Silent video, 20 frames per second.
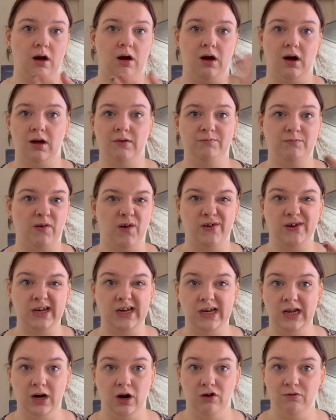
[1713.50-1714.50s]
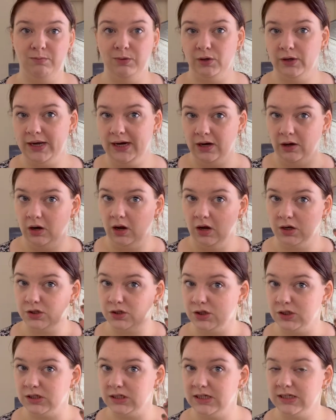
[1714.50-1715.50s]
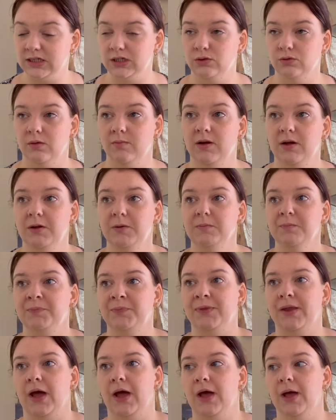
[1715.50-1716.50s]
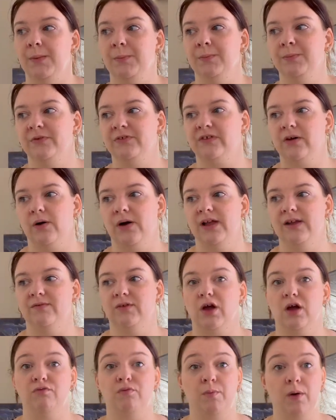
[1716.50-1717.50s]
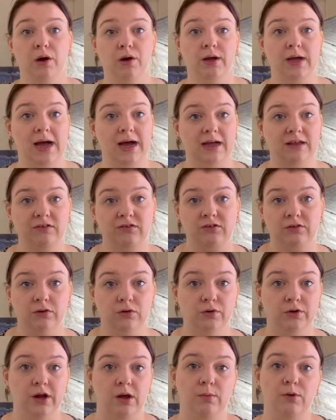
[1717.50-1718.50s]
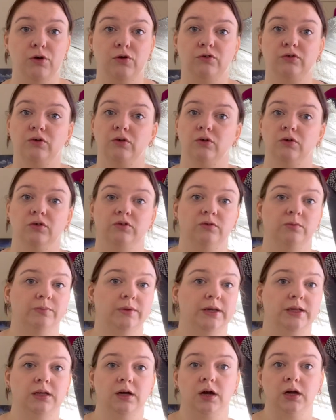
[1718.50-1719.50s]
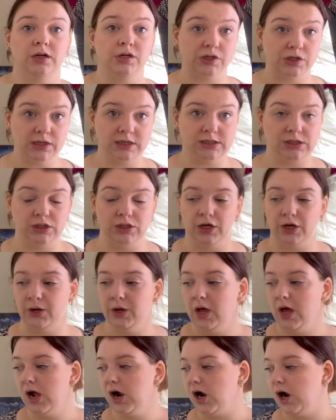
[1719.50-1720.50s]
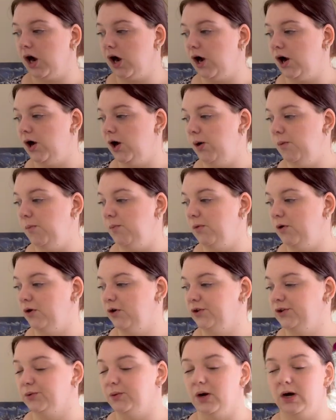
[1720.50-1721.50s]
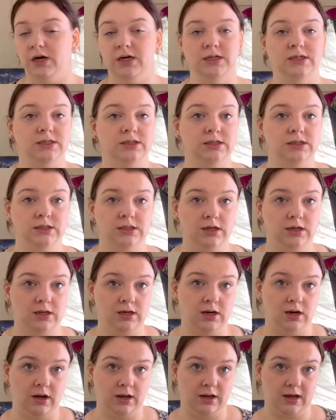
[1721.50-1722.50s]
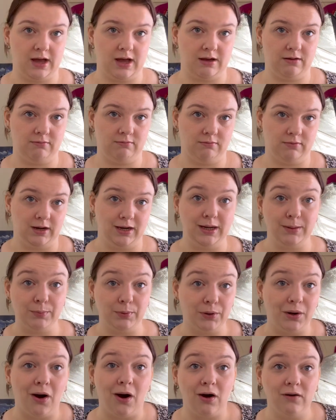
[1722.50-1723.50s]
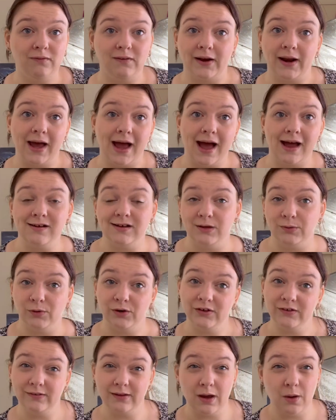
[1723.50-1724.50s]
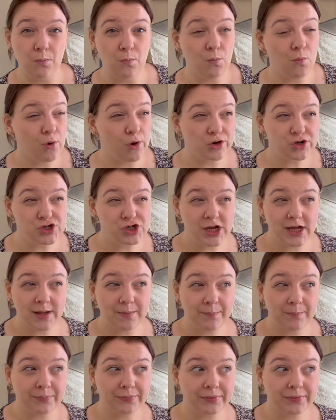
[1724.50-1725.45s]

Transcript: I find it a little off-putting. I like to just listen to them. Um so I either go for podcasts, audiobooks, or something that I can just listen to. Um otherwise I get really put off and I actually want to sit and watch it.